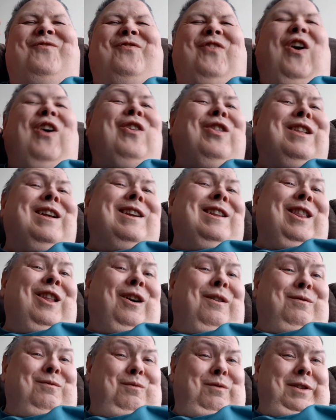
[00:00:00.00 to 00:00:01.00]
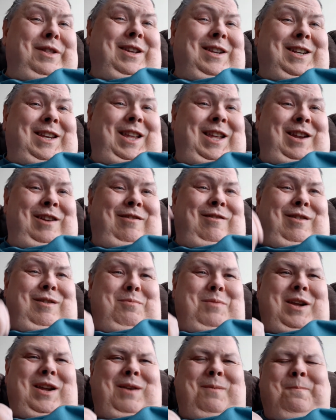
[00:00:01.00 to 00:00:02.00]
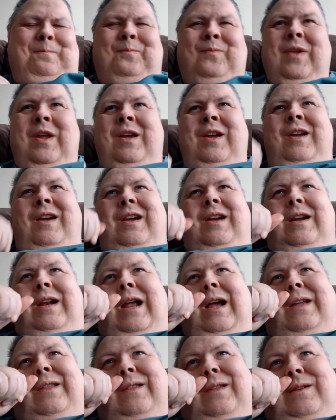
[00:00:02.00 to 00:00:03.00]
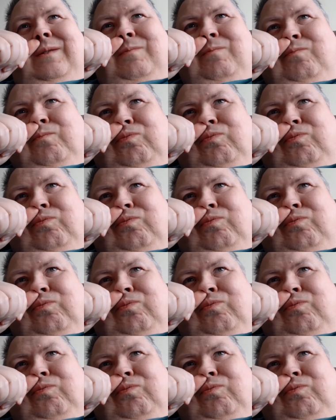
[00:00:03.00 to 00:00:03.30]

fall in love with it. You know what I mean? It had the